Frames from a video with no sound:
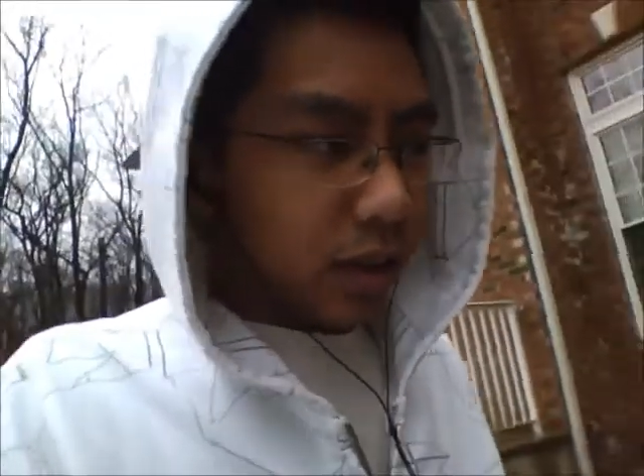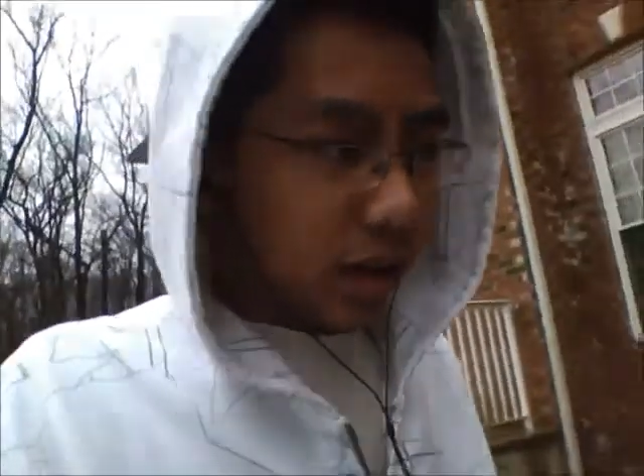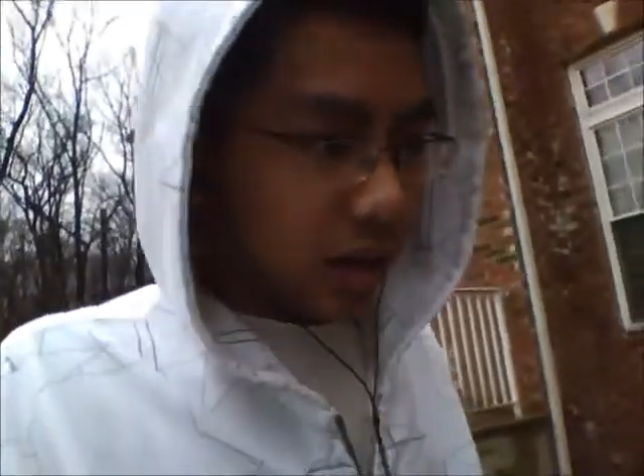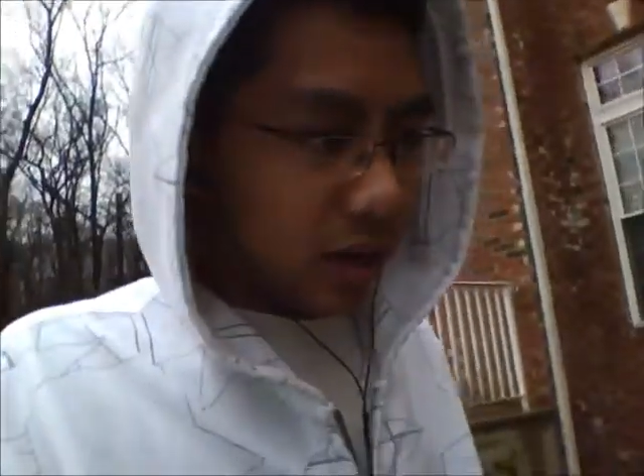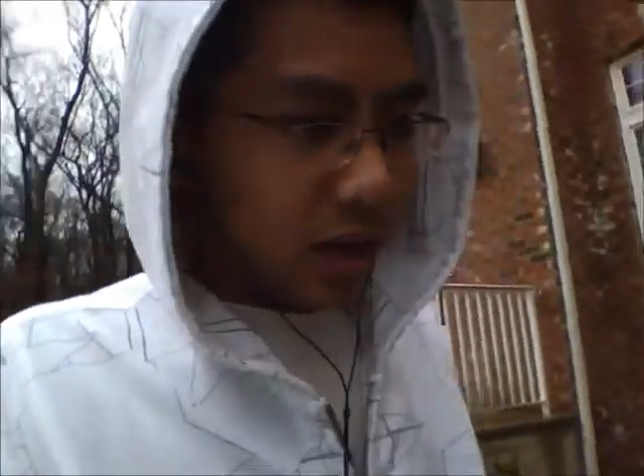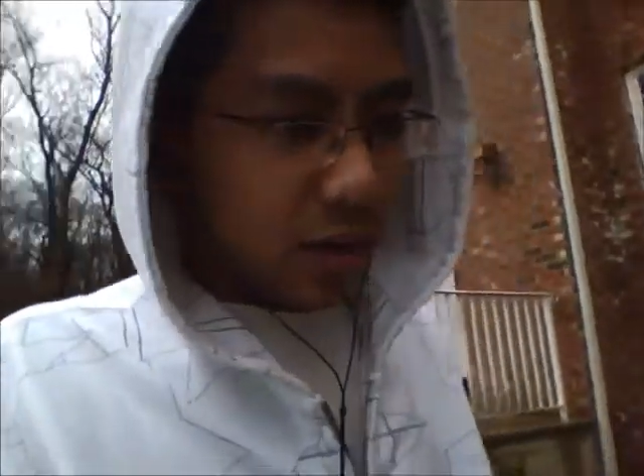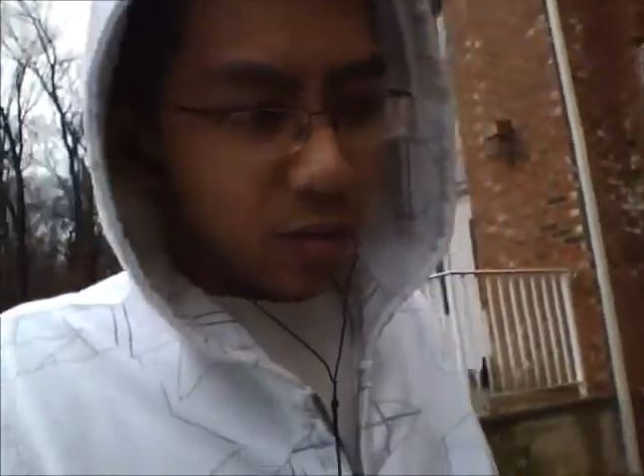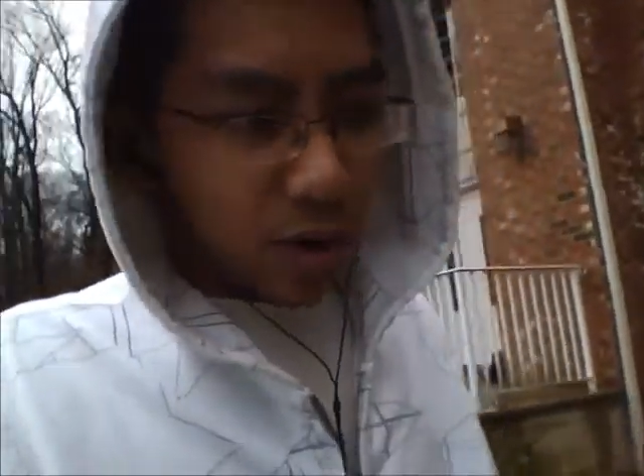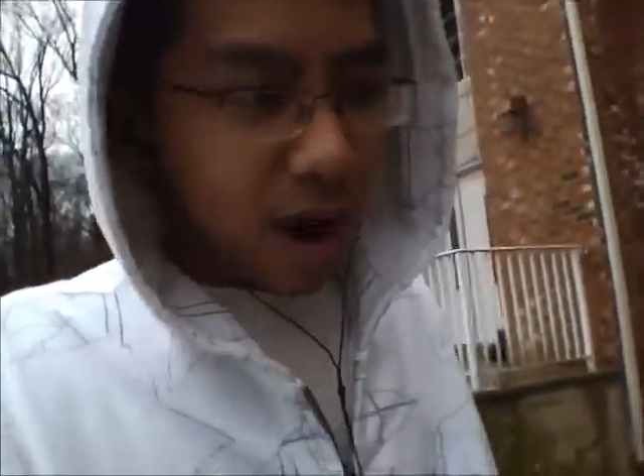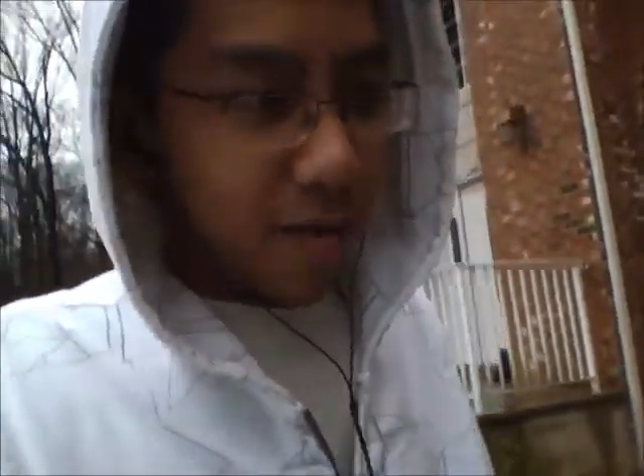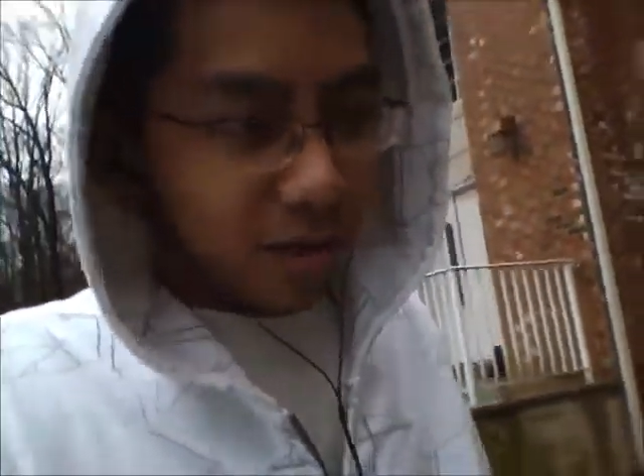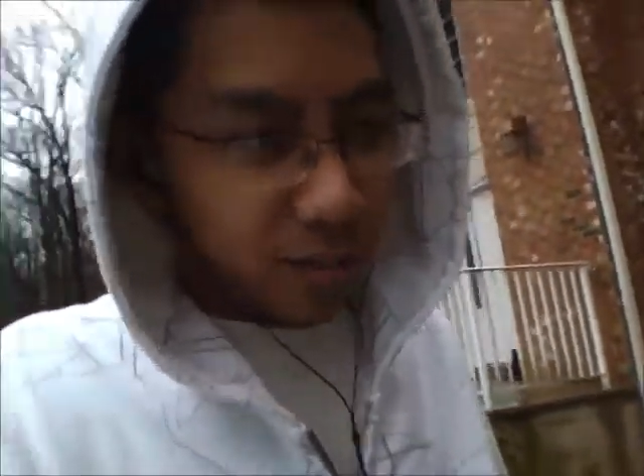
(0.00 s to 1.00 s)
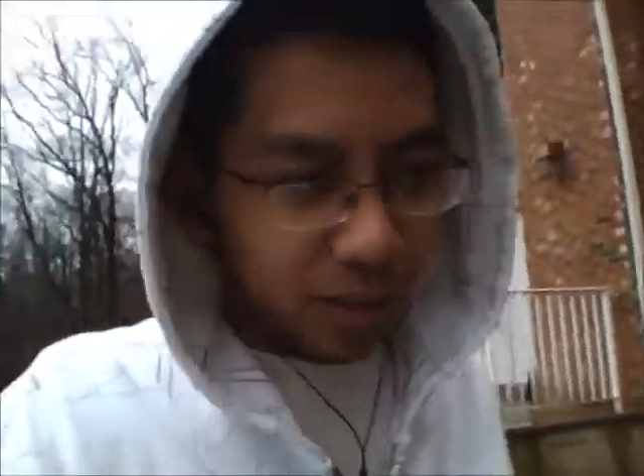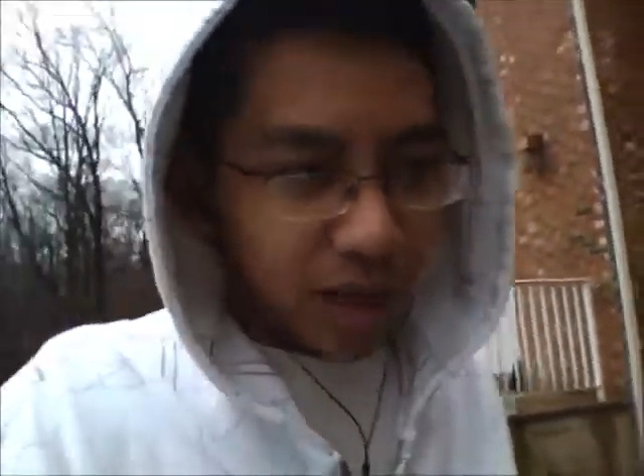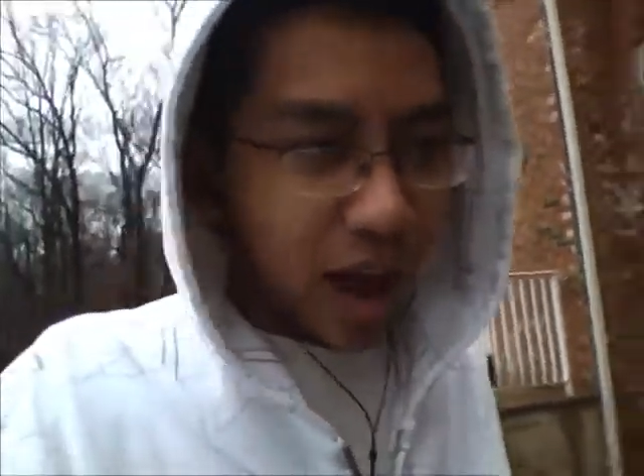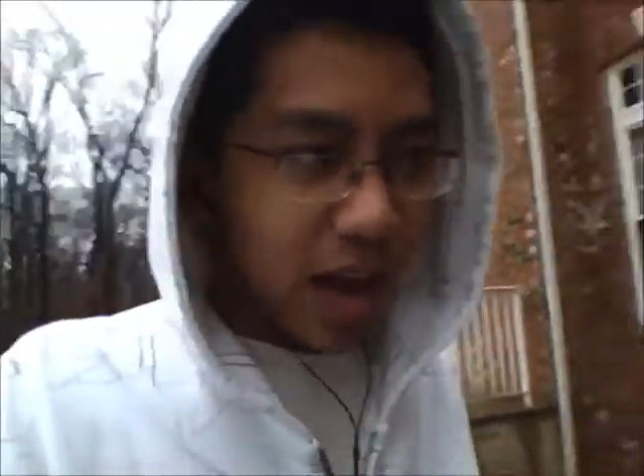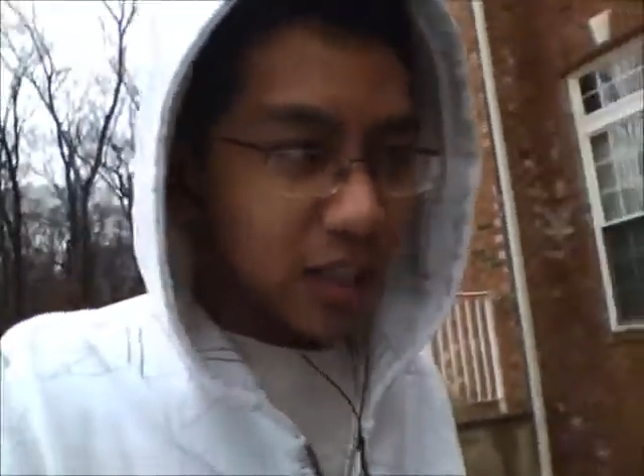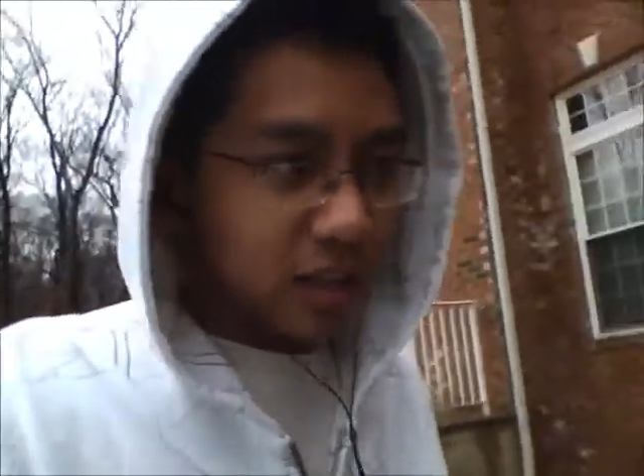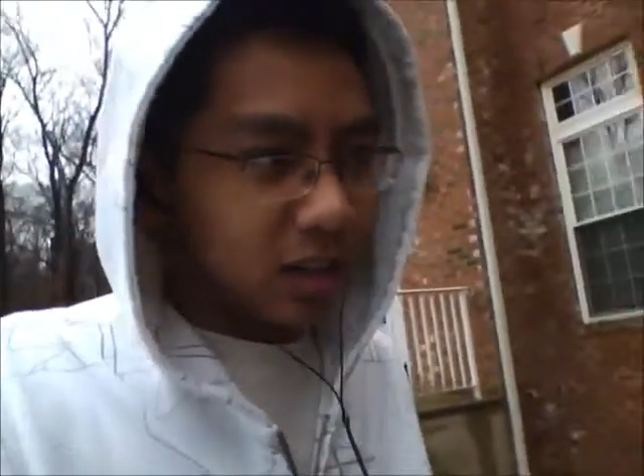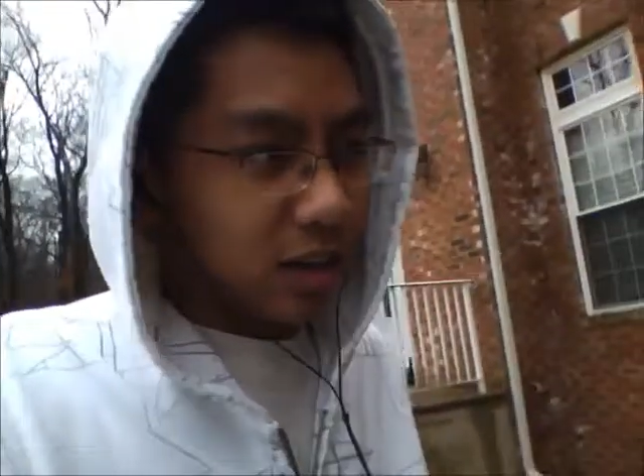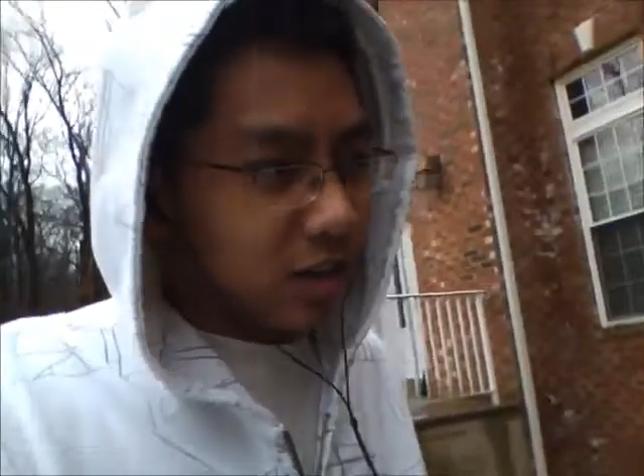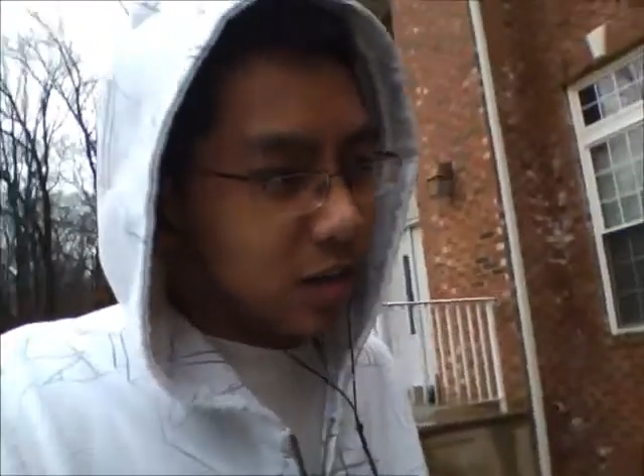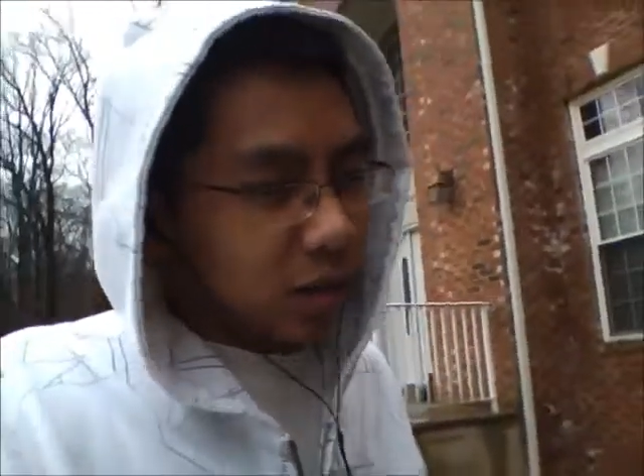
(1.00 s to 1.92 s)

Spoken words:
and we're having a blast.